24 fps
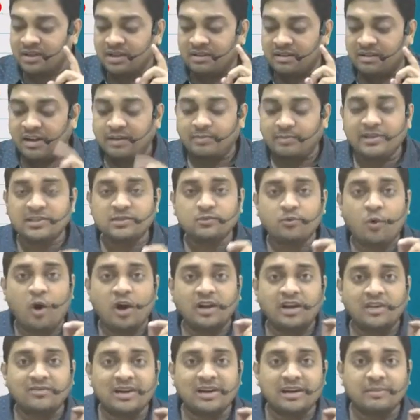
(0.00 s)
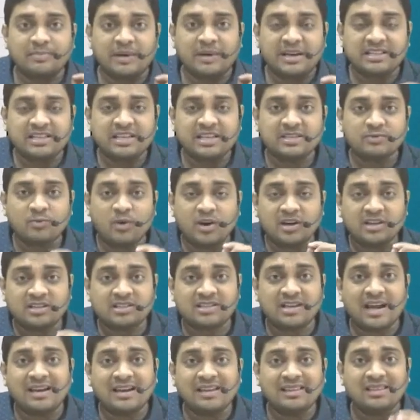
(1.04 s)
It means whatever purchase was
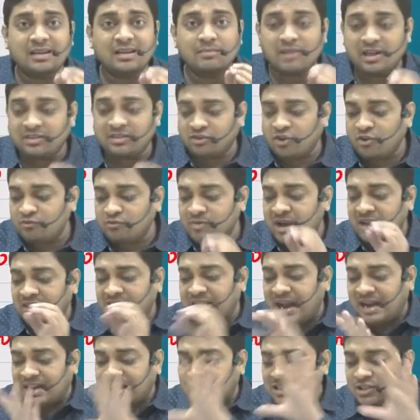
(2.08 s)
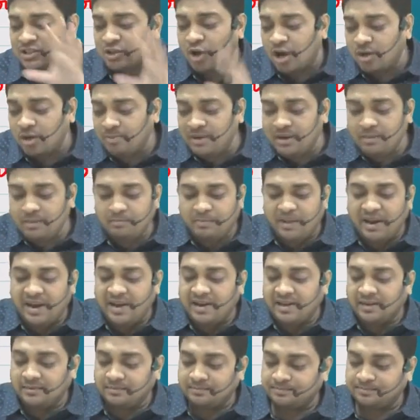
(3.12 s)
done in the month of March, that has not been paid.